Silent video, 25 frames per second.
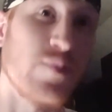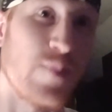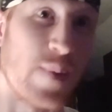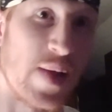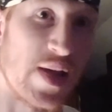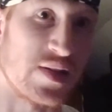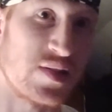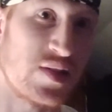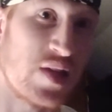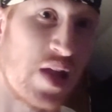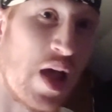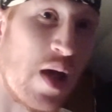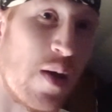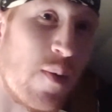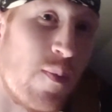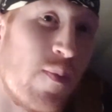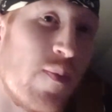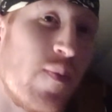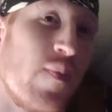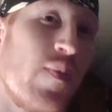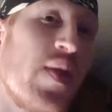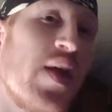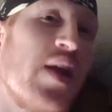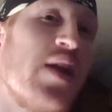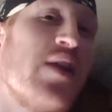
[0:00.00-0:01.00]
best
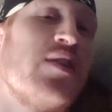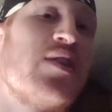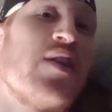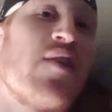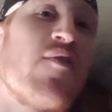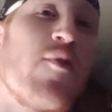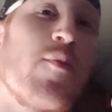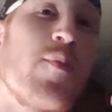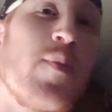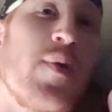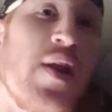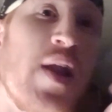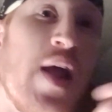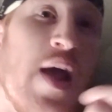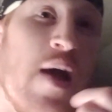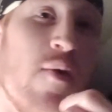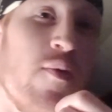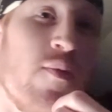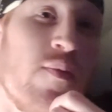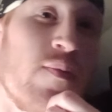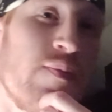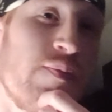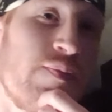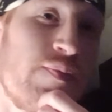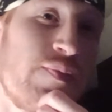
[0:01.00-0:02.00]
album that he's ever put out.
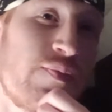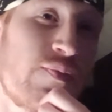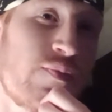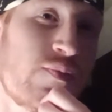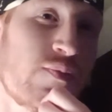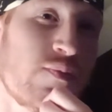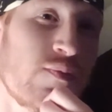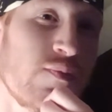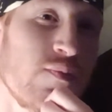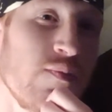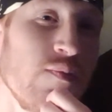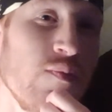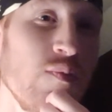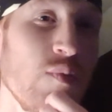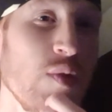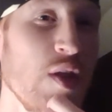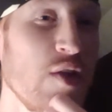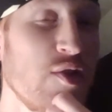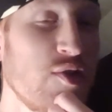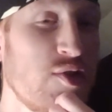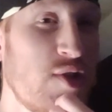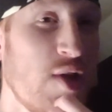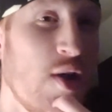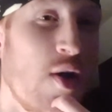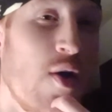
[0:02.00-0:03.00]

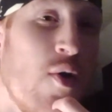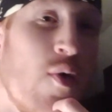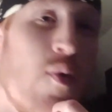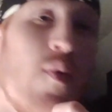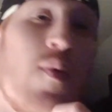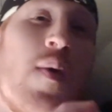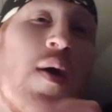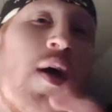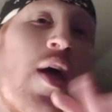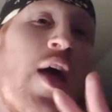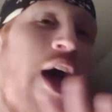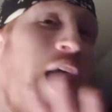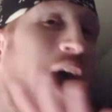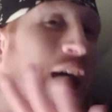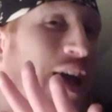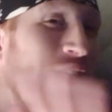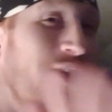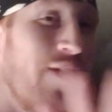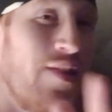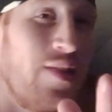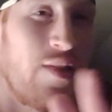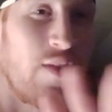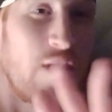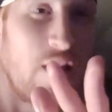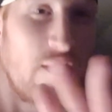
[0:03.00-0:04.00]
So I
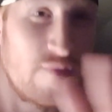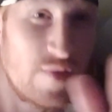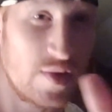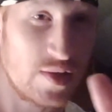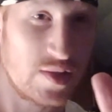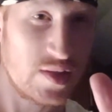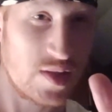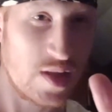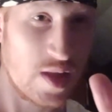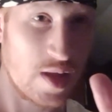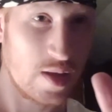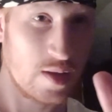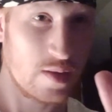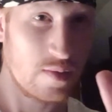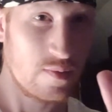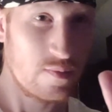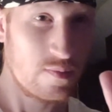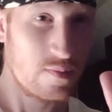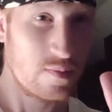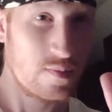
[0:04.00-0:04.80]
didn't love this thing,